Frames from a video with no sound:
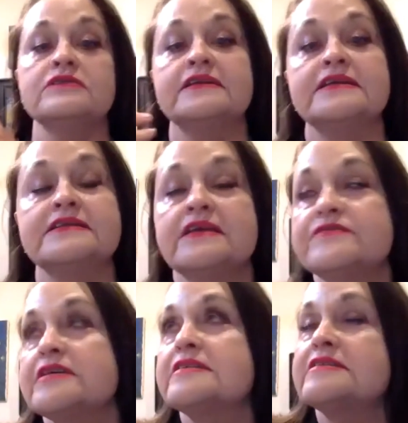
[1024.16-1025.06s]
and it
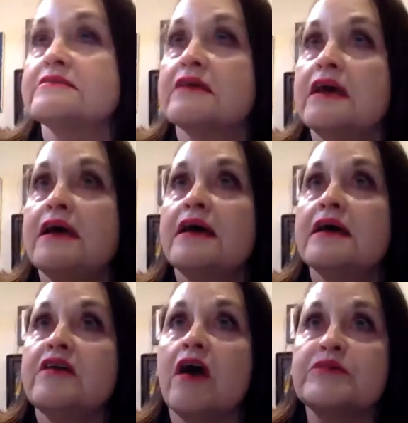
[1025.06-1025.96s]
gives us
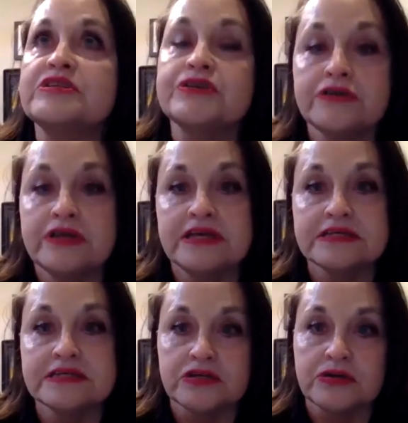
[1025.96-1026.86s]
the
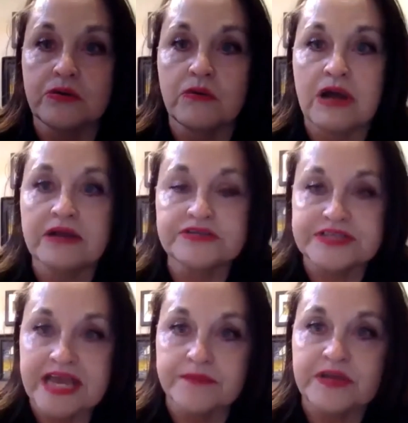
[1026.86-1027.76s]
opportunities to
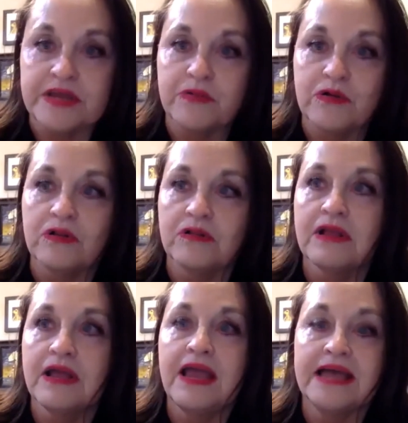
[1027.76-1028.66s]
understand people
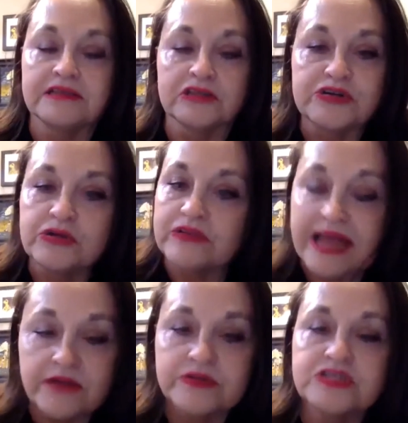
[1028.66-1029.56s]
and learn new
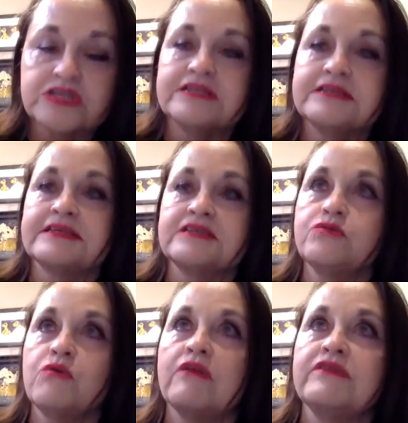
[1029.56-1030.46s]
languages and
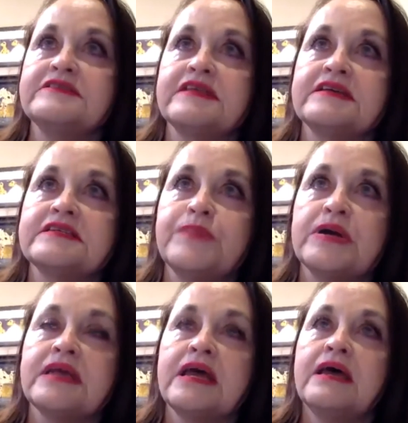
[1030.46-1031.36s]
do all these things.
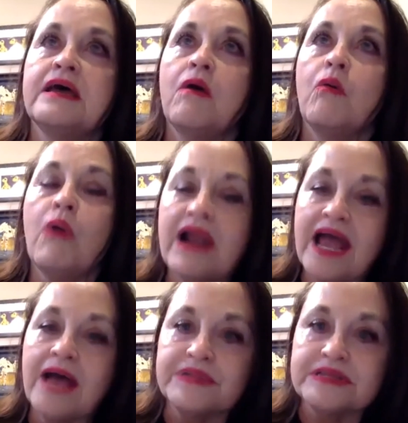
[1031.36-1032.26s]
But what
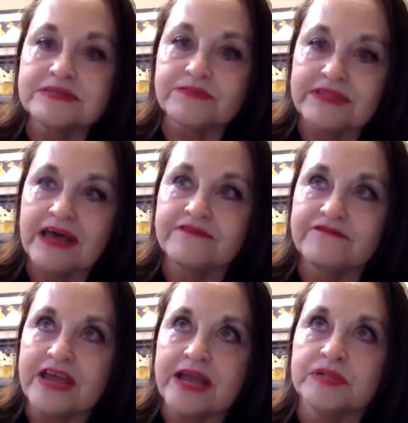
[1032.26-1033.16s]
happens when that
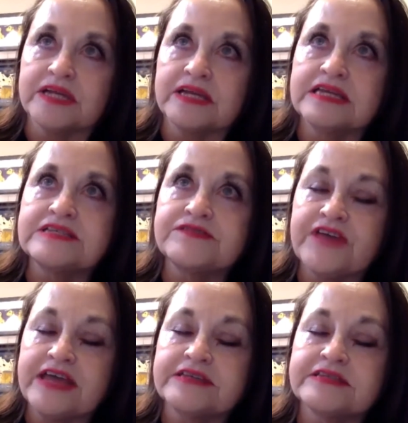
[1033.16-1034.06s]
family is
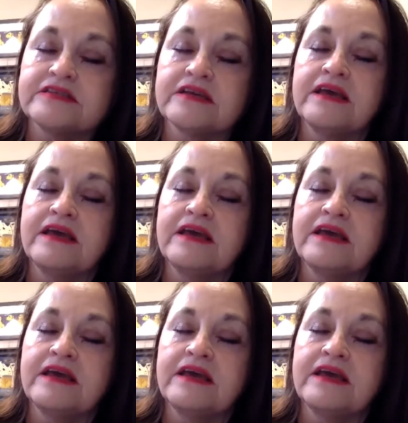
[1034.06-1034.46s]
faced